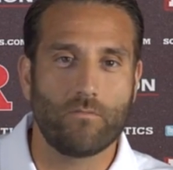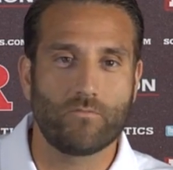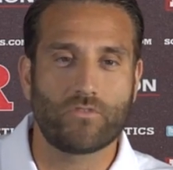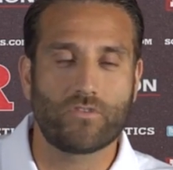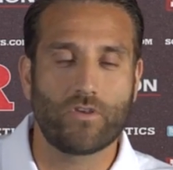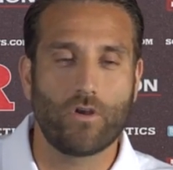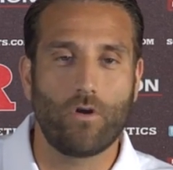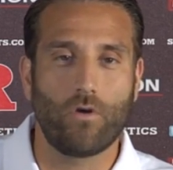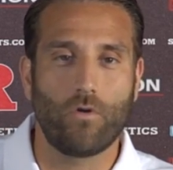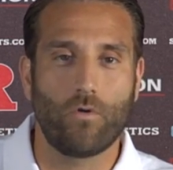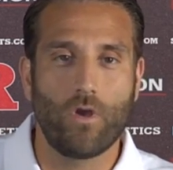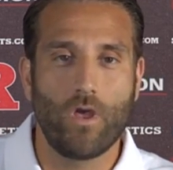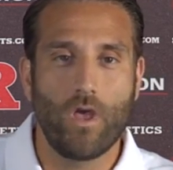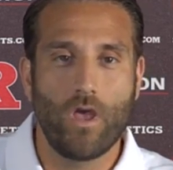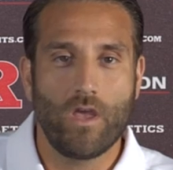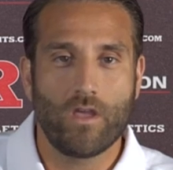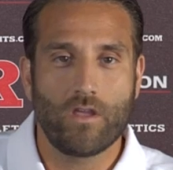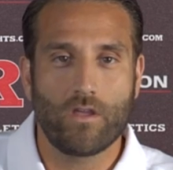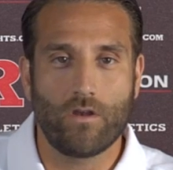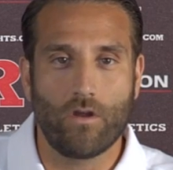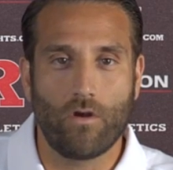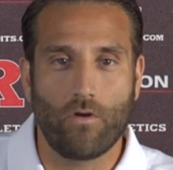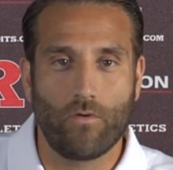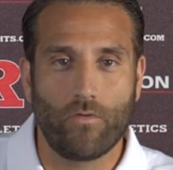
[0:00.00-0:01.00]
So,
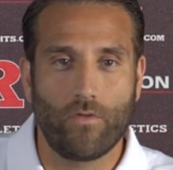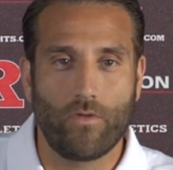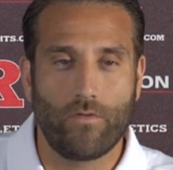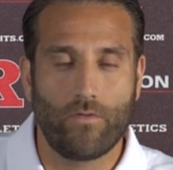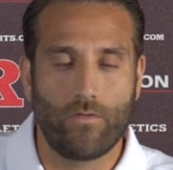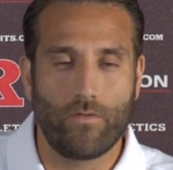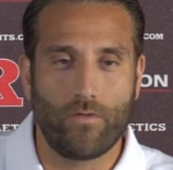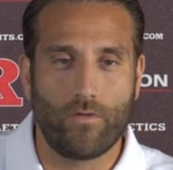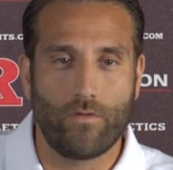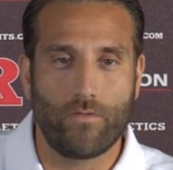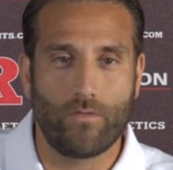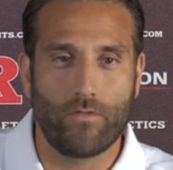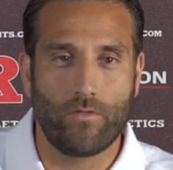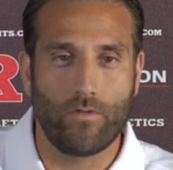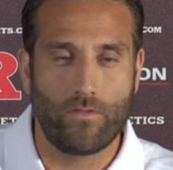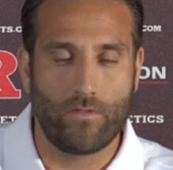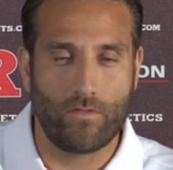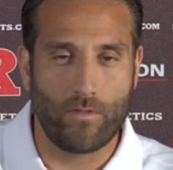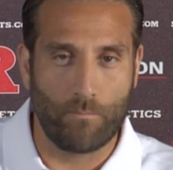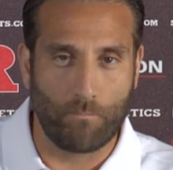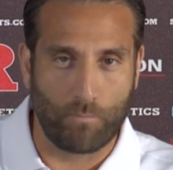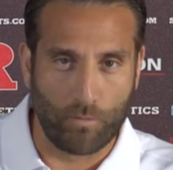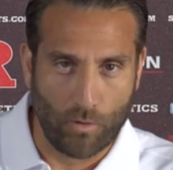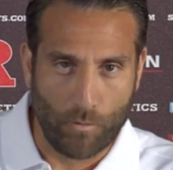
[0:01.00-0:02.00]
you know,
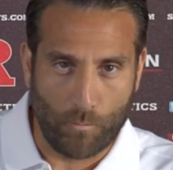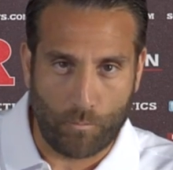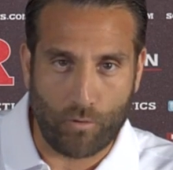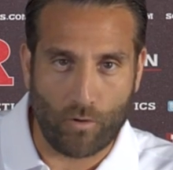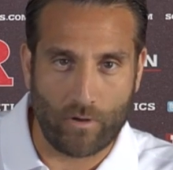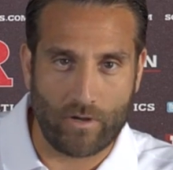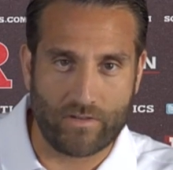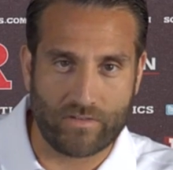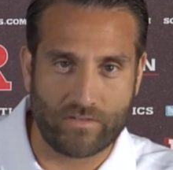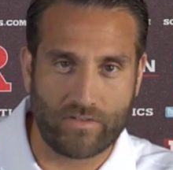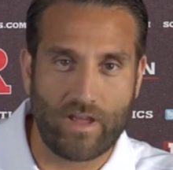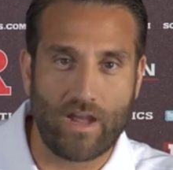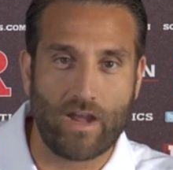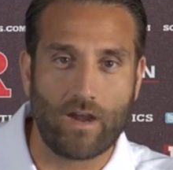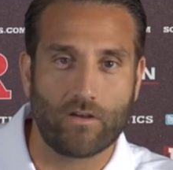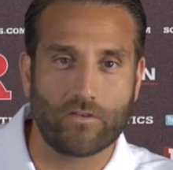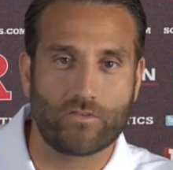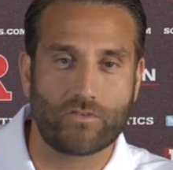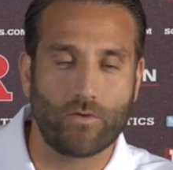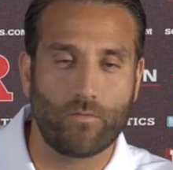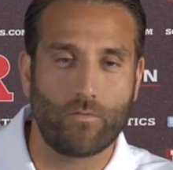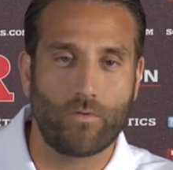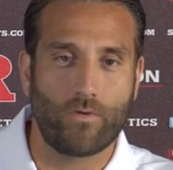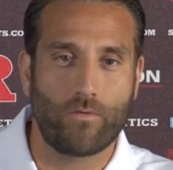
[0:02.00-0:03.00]
the blueprint is there.
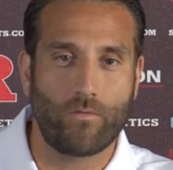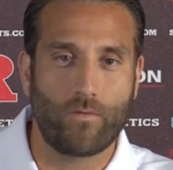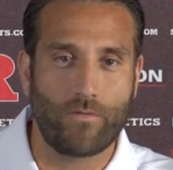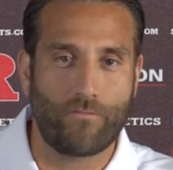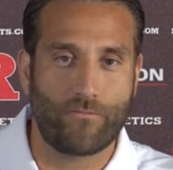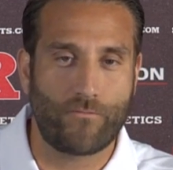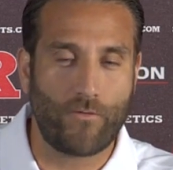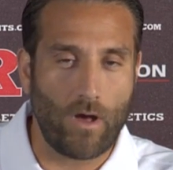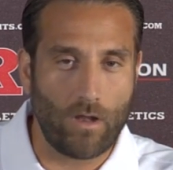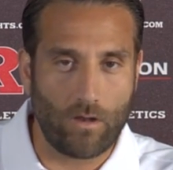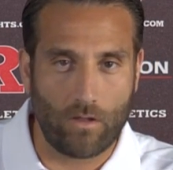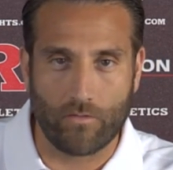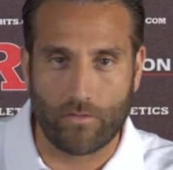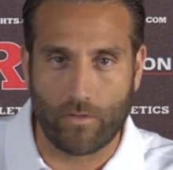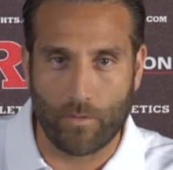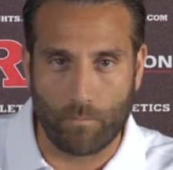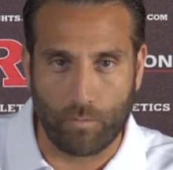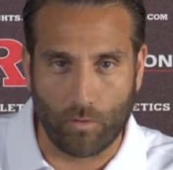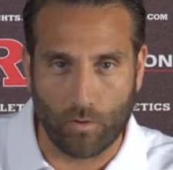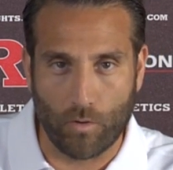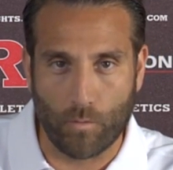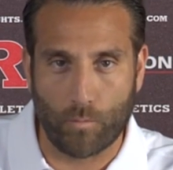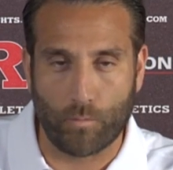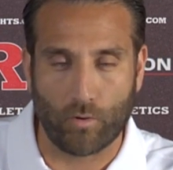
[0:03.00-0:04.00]
So we followed the
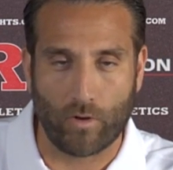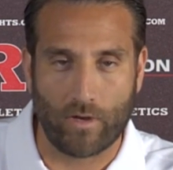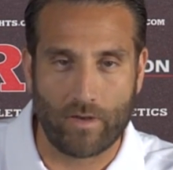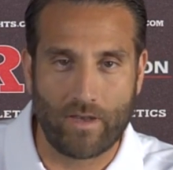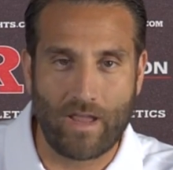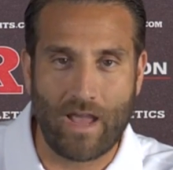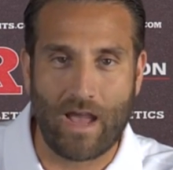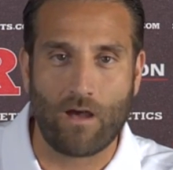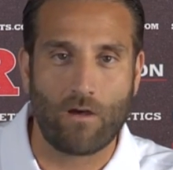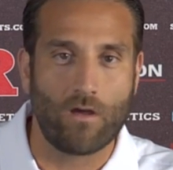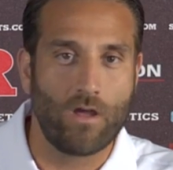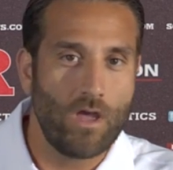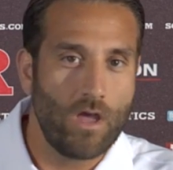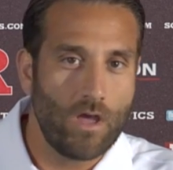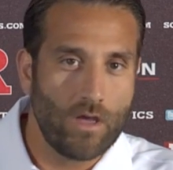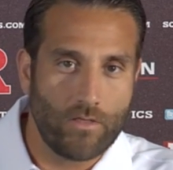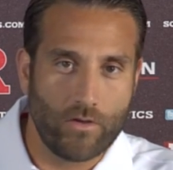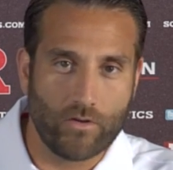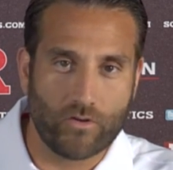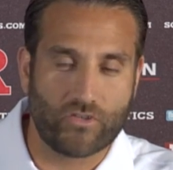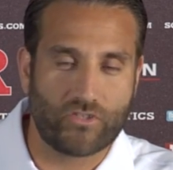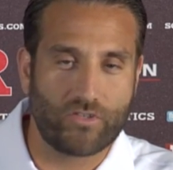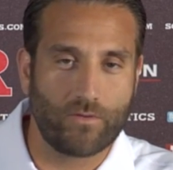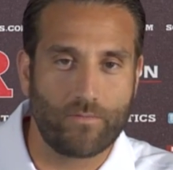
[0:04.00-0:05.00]
blueprint. Now,
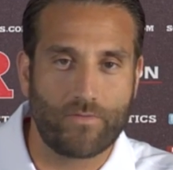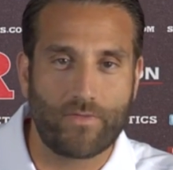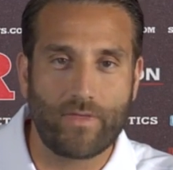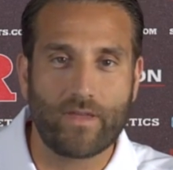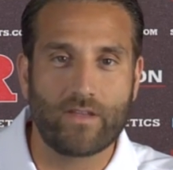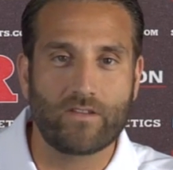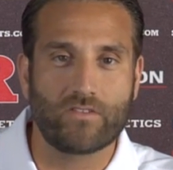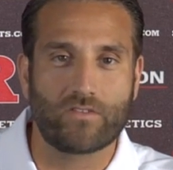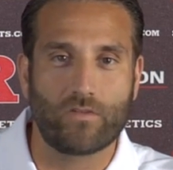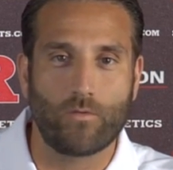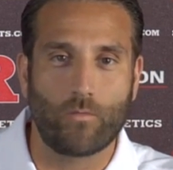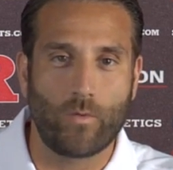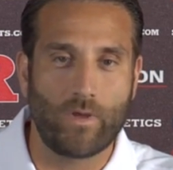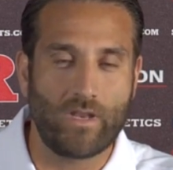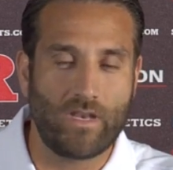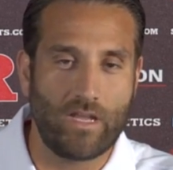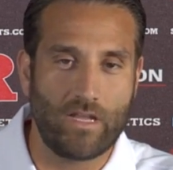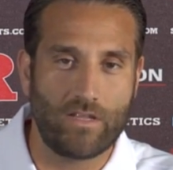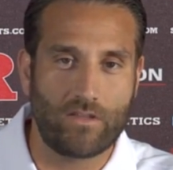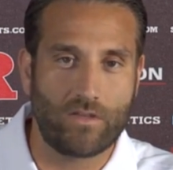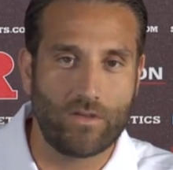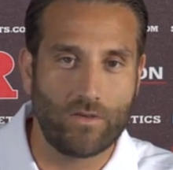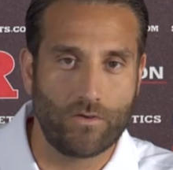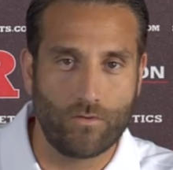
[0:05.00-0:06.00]
there are some things that we
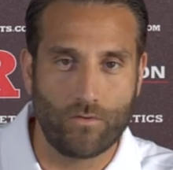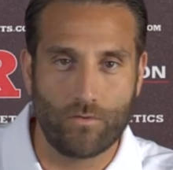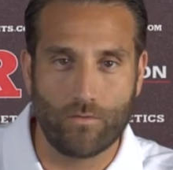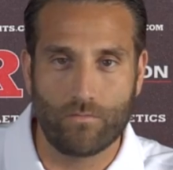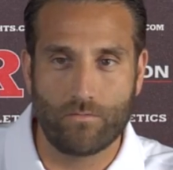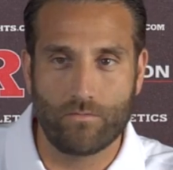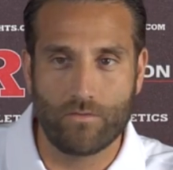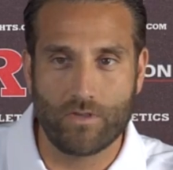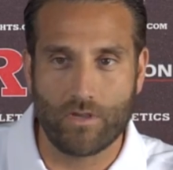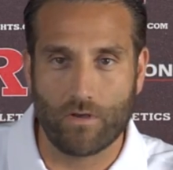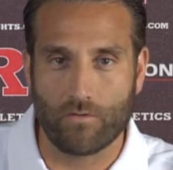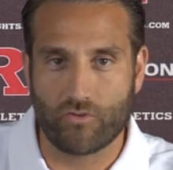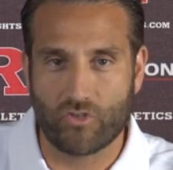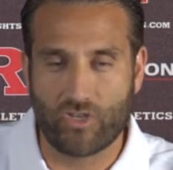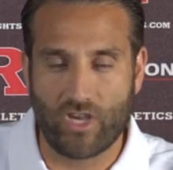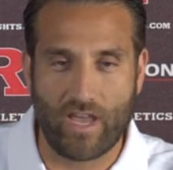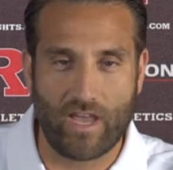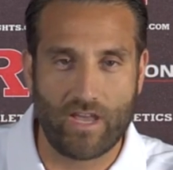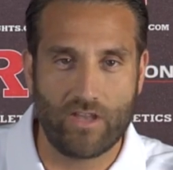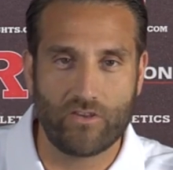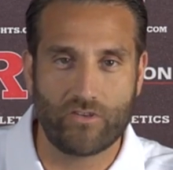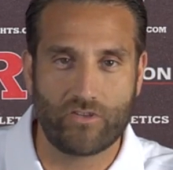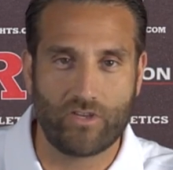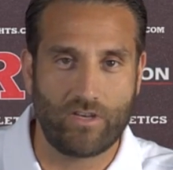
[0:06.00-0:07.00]
need to, you know,
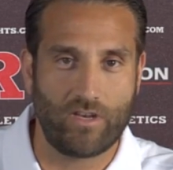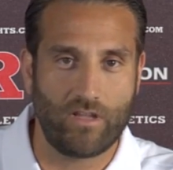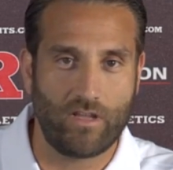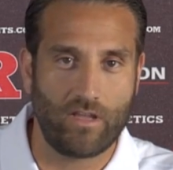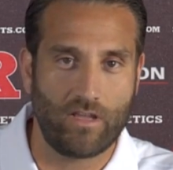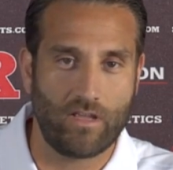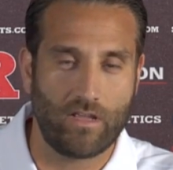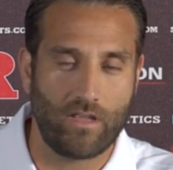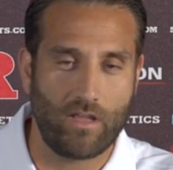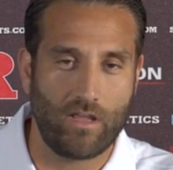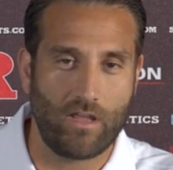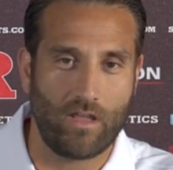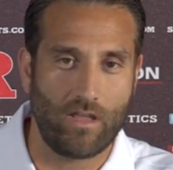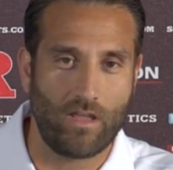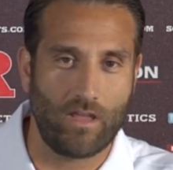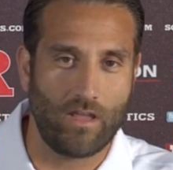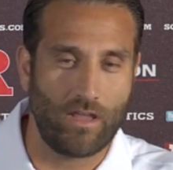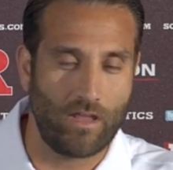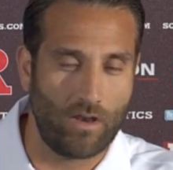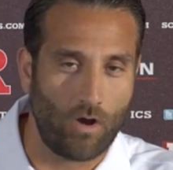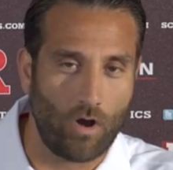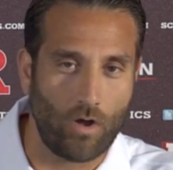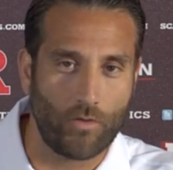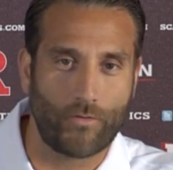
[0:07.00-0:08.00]
change
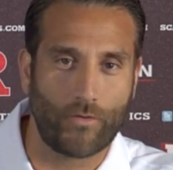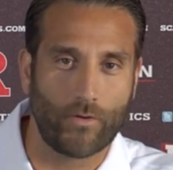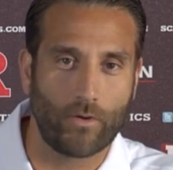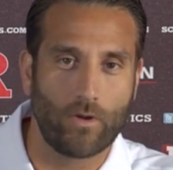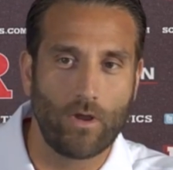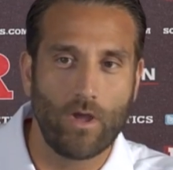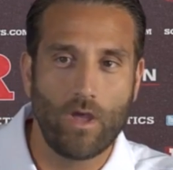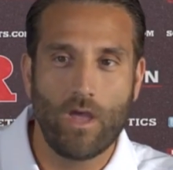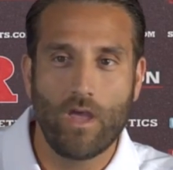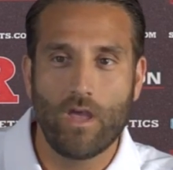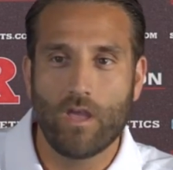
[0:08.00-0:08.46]
and alter.